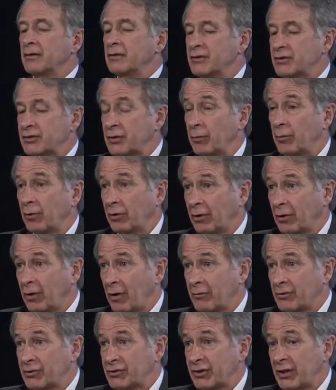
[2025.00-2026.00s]
Similar
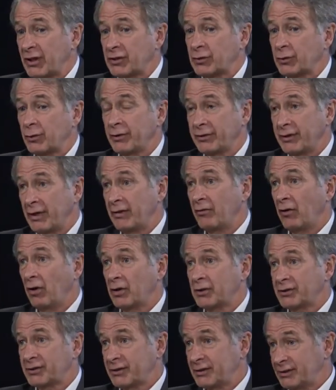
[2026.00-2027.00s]
conversation with Dave
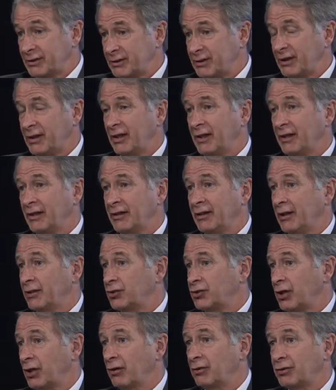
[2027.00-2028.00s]
Alston sitting in that
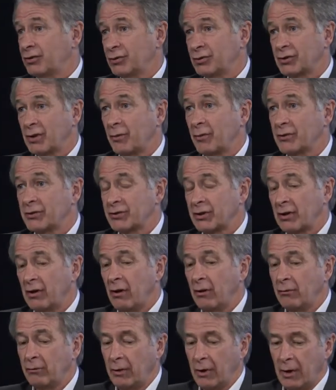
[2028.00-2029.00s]
chair two summers
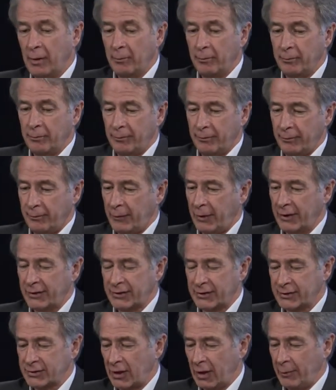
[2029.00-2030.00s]
ago. Um, at
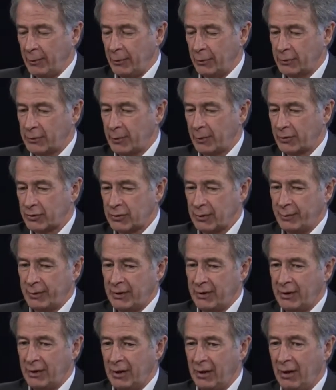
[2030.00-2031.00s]
the time, he was supposed to
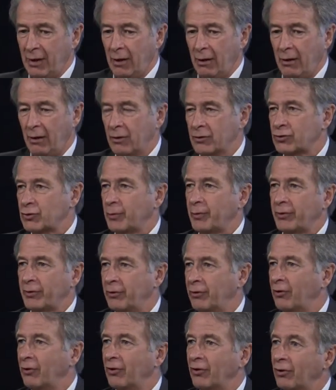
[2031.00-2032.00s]
be the uh,
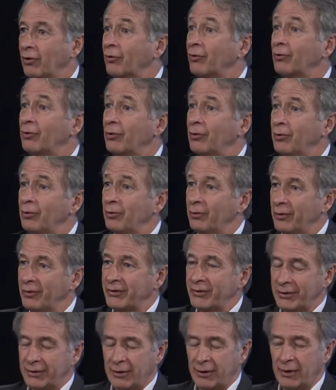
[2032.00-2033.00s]
entrepreneur guru
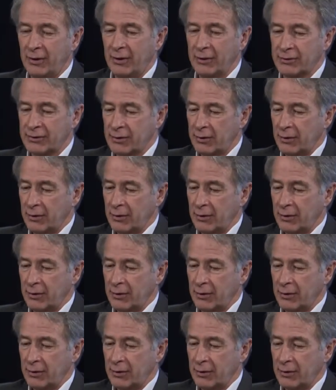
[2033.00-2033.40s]
within the,